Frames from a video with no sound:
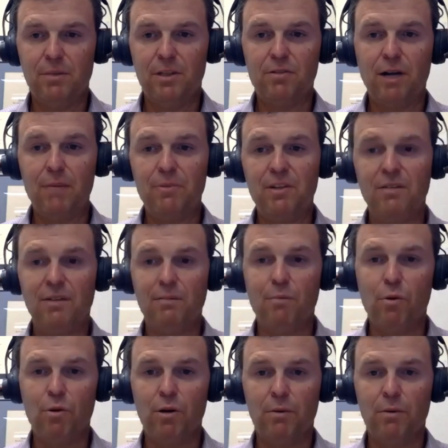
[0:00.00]
but drops even
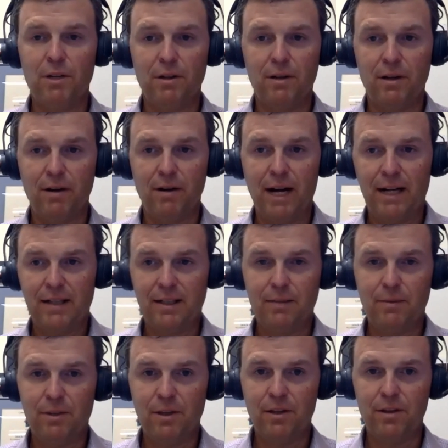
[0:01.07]
more when you're
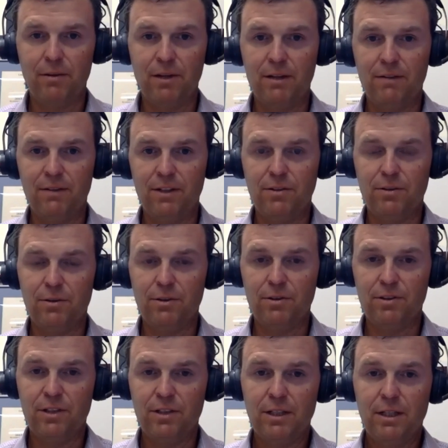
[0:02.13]
interacting with other
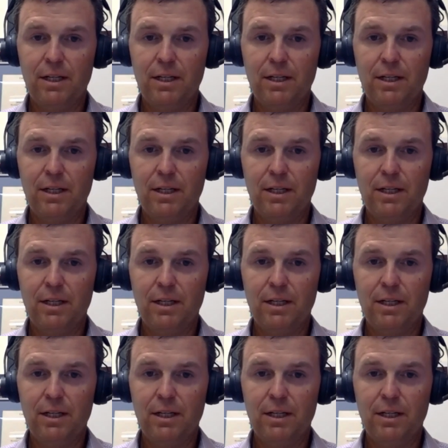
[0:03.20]
individuals.